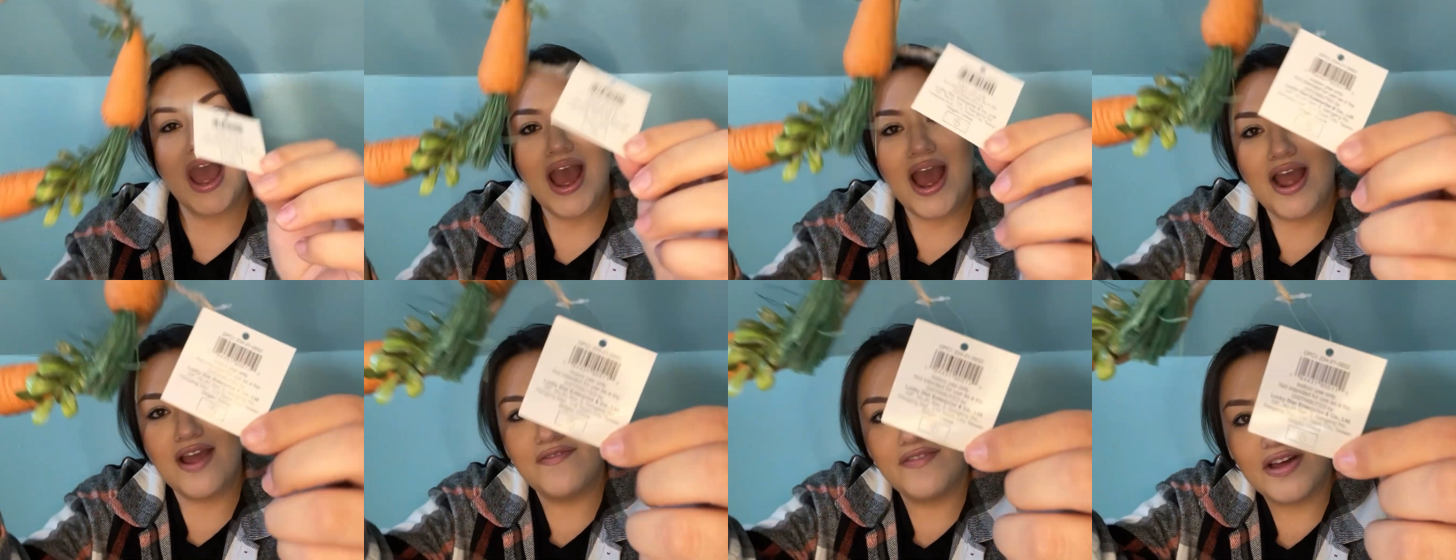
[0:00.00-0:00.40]

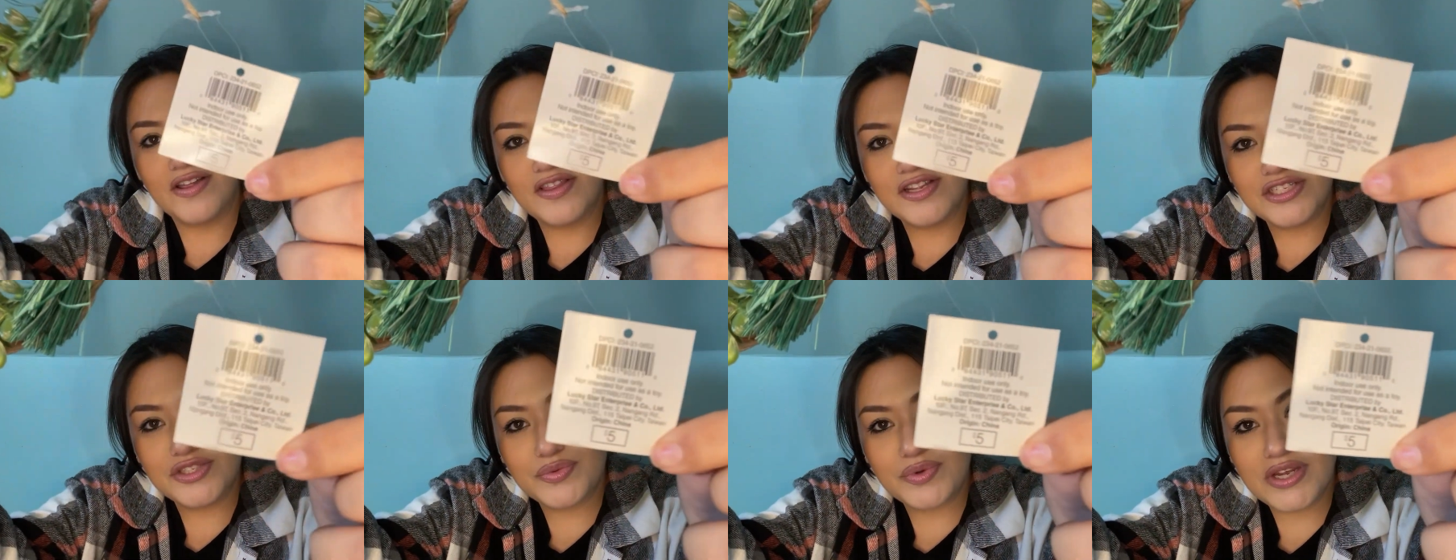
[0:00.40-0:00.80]
I found
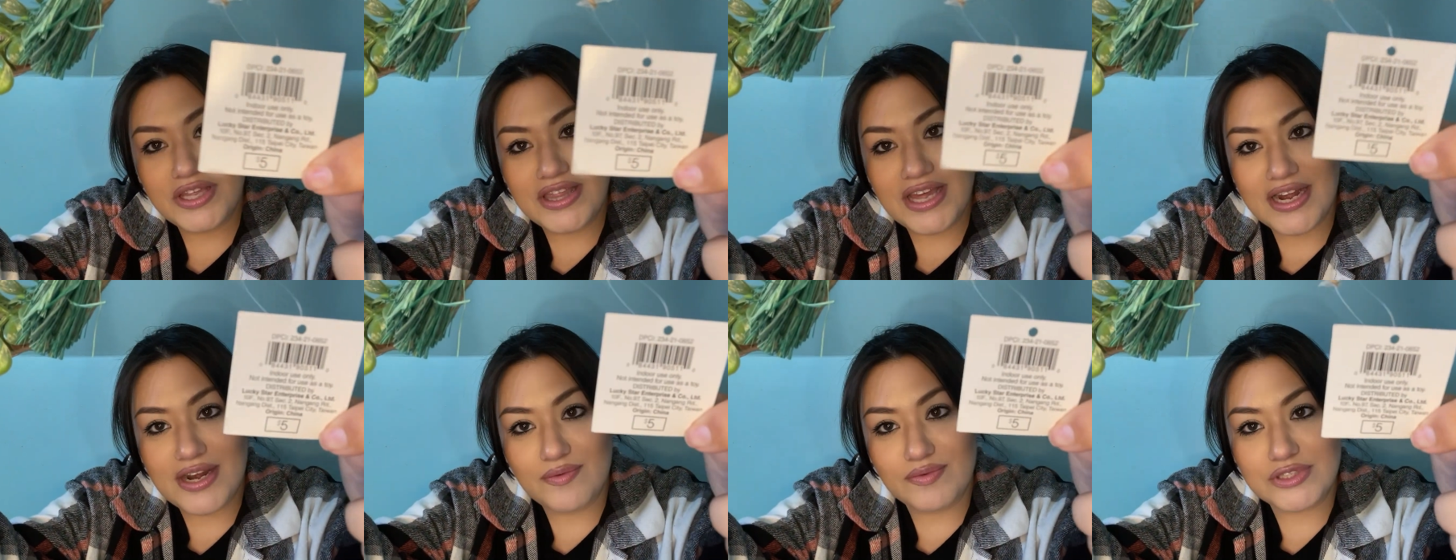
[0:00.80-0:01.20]
this wreath
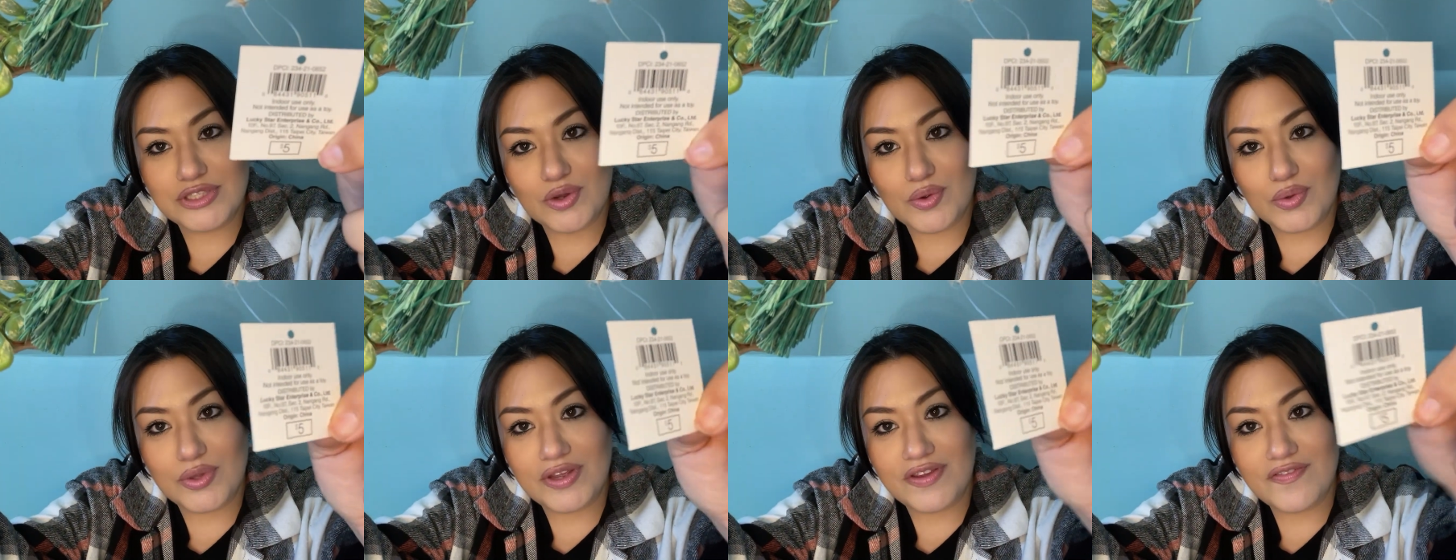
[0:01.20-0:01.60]
and it was
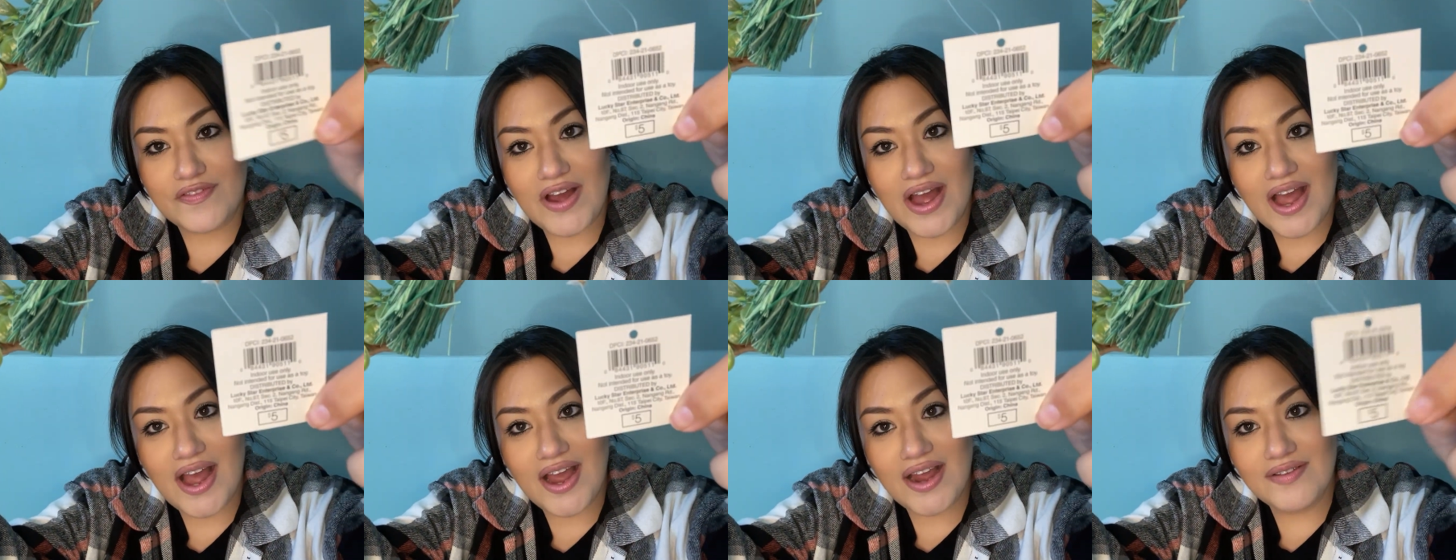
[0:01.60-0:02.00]
only
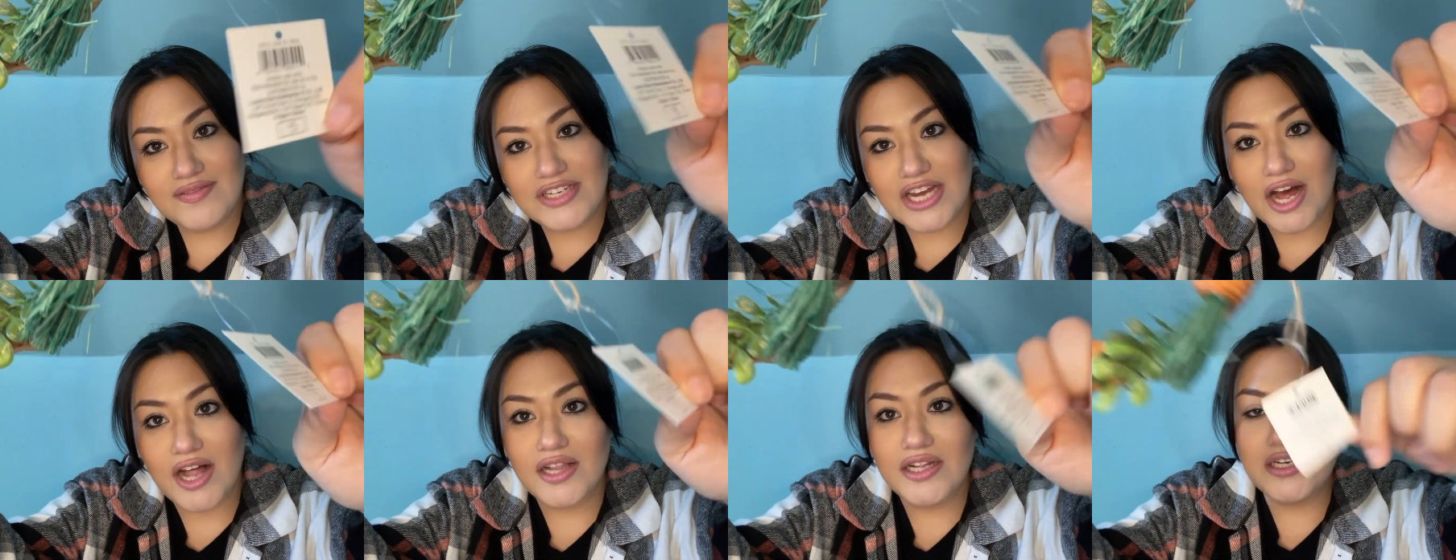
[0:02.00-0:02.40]

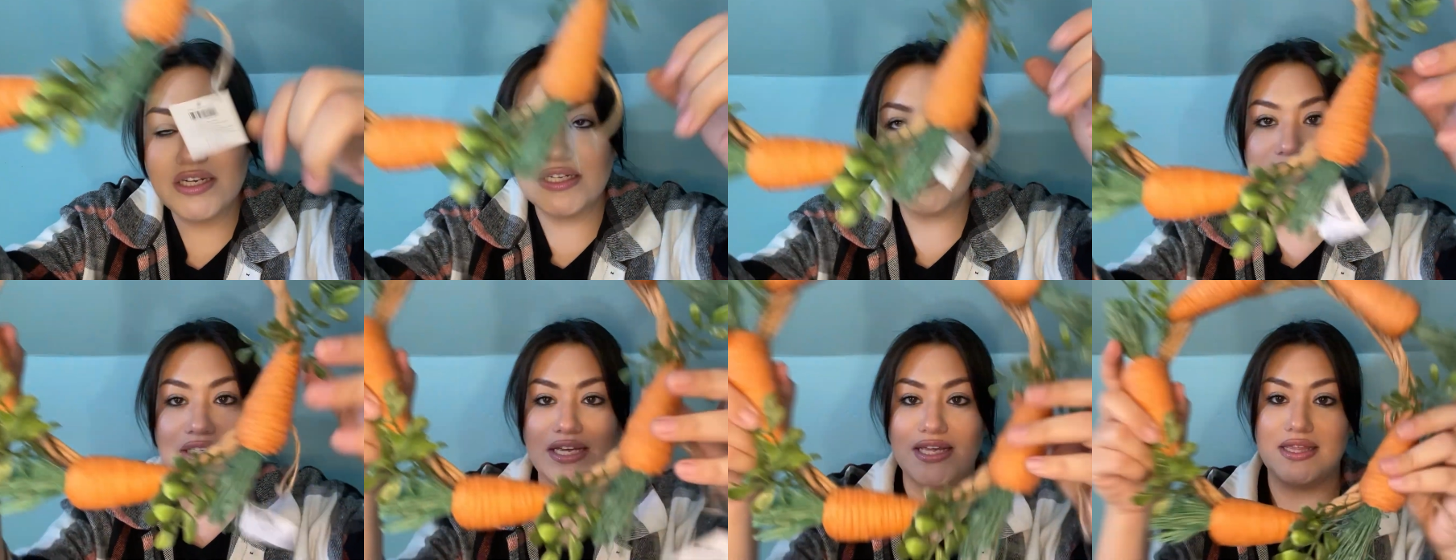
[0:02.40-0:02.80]

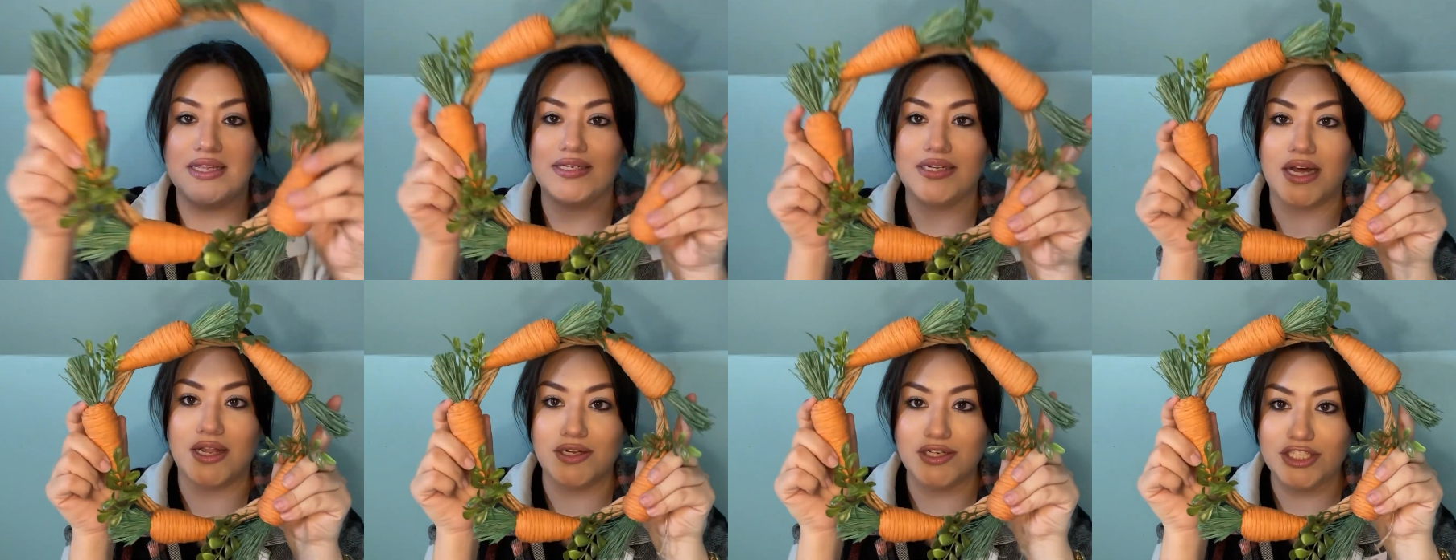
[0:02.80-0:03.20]
$5 in the
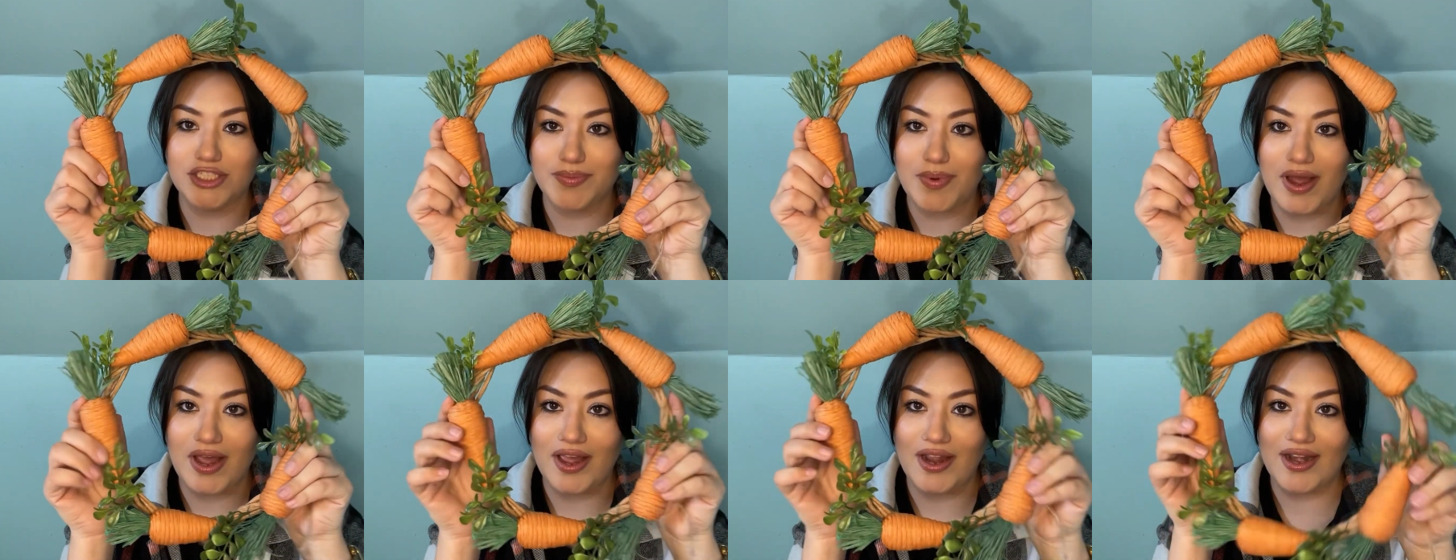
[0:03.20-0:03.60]
dollar
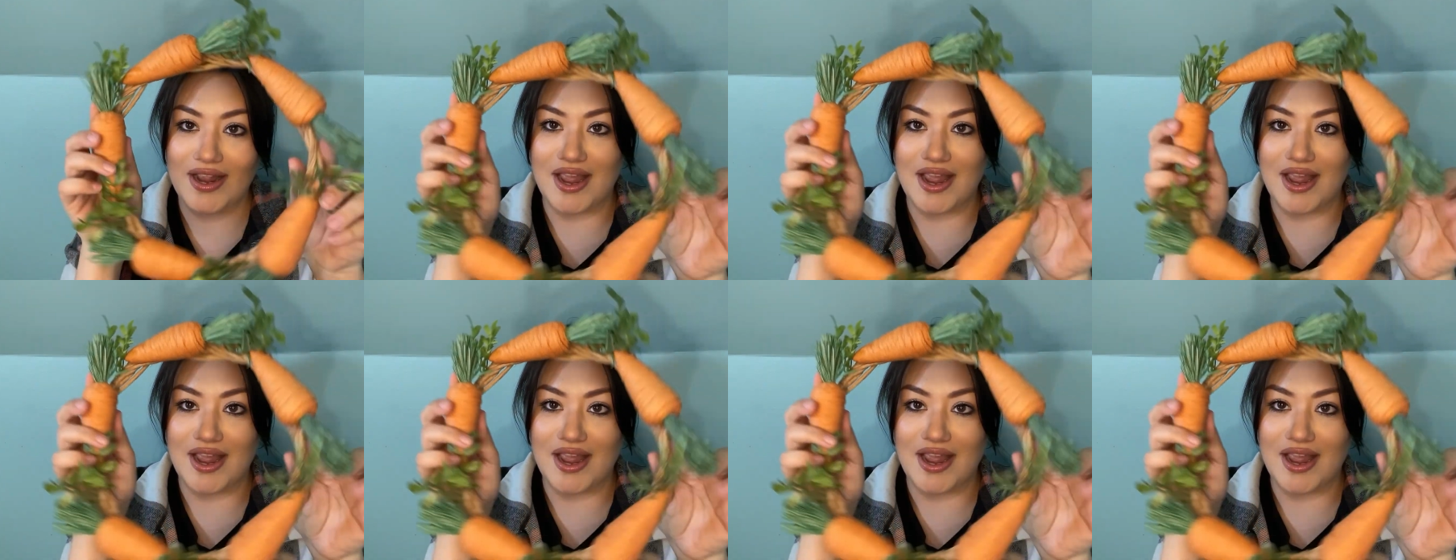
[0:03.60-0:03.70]
spot,